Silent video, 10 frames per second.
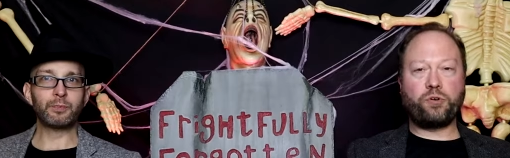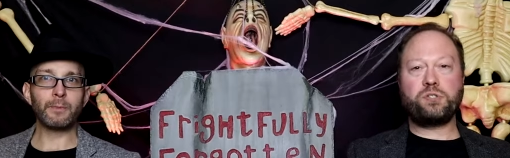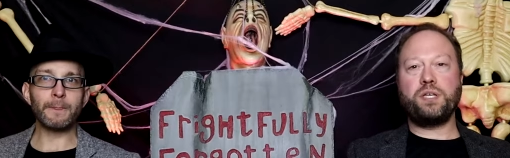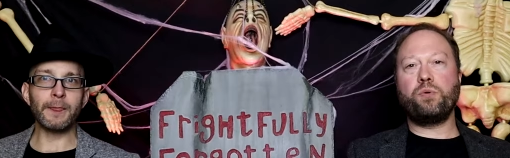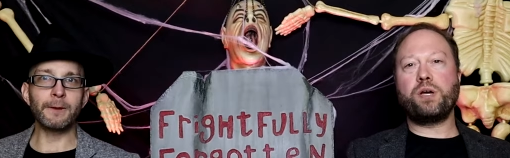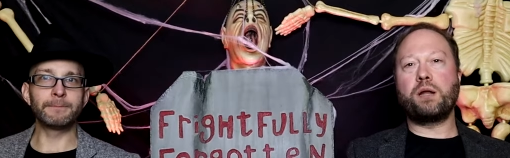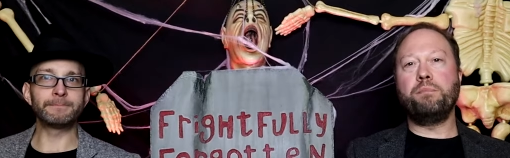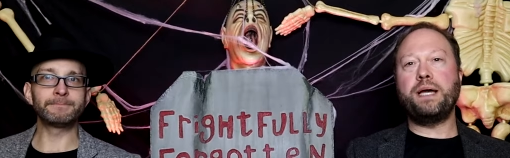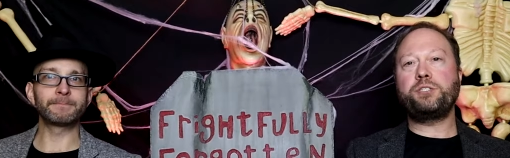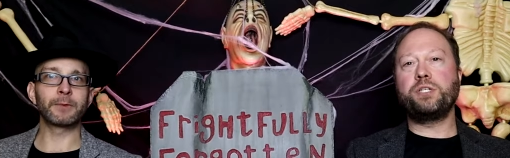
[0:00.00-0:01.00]
Speaker 1: first thing we gotta
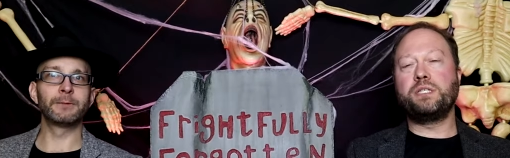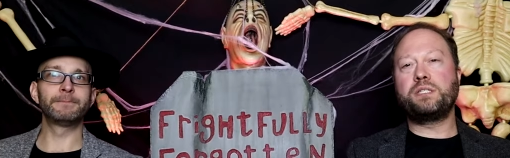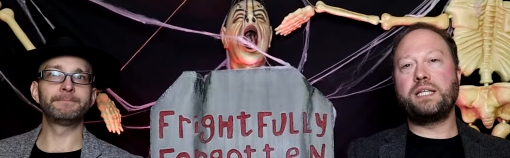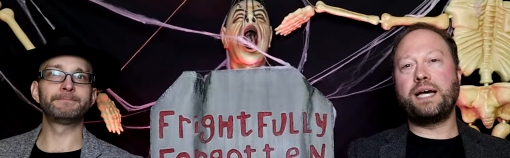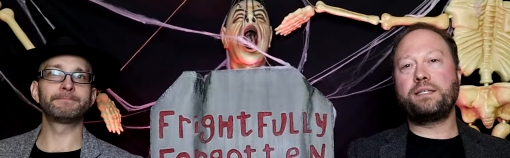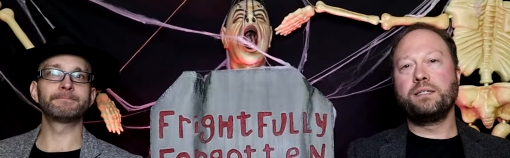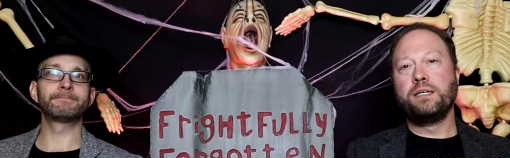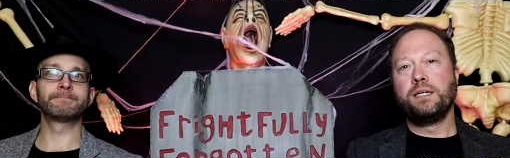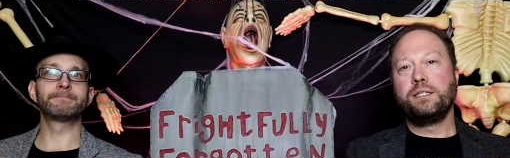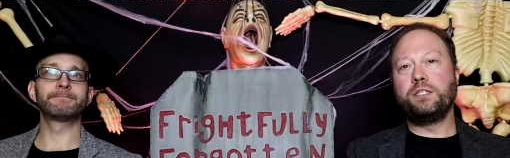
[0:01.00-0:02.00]
mention is that
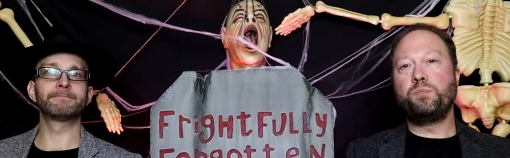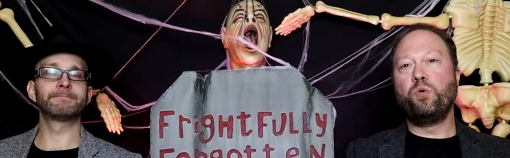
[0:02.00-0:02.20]
this